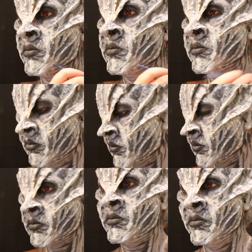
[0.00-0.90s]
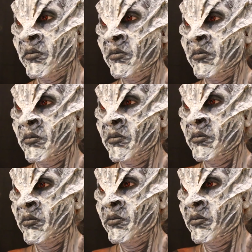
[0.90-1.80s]
3 or 4 hours,
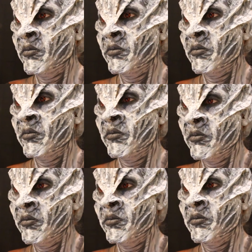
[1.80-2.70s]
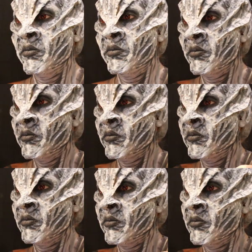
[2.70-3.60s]
and as much as
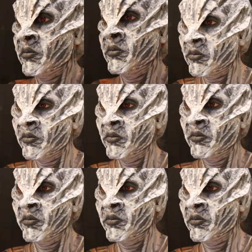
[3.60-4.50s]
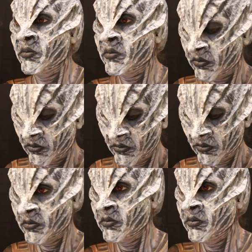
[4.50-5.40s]
this was quite
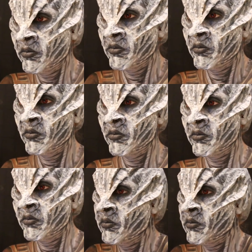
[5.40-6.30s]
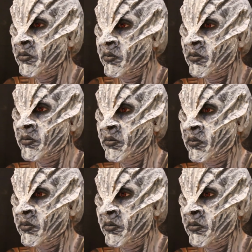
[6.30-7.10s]
fun to be in, and I seem to